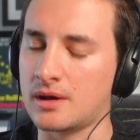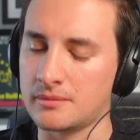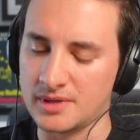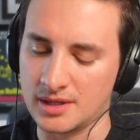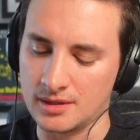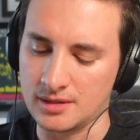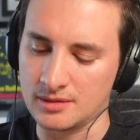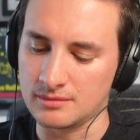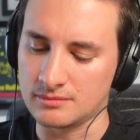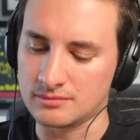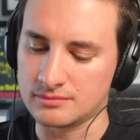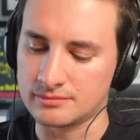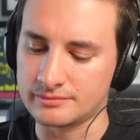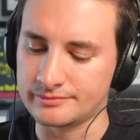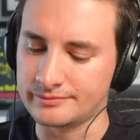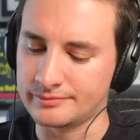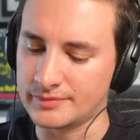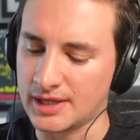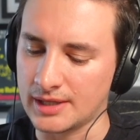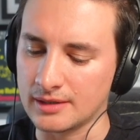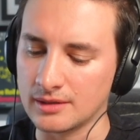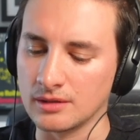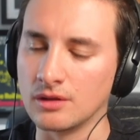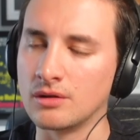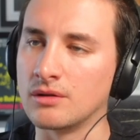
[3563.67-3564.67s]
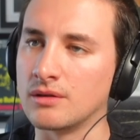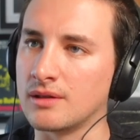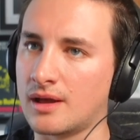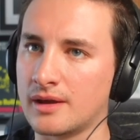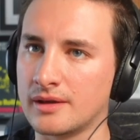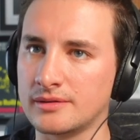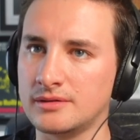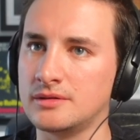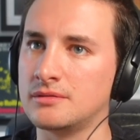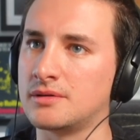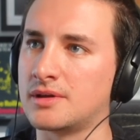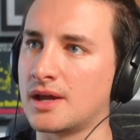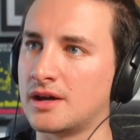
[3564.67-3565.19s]
mean, it looked like
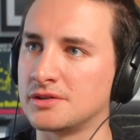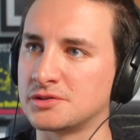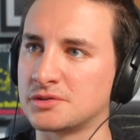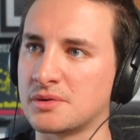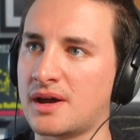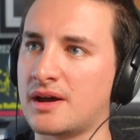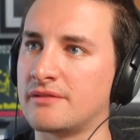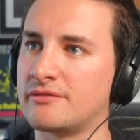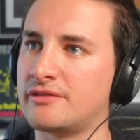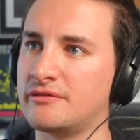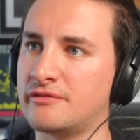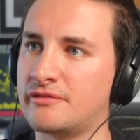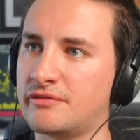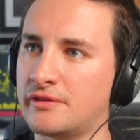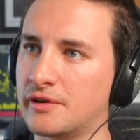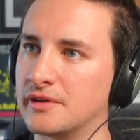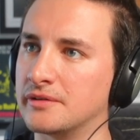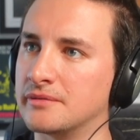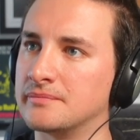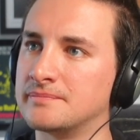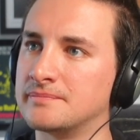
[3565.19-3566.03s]
you guys were having fun.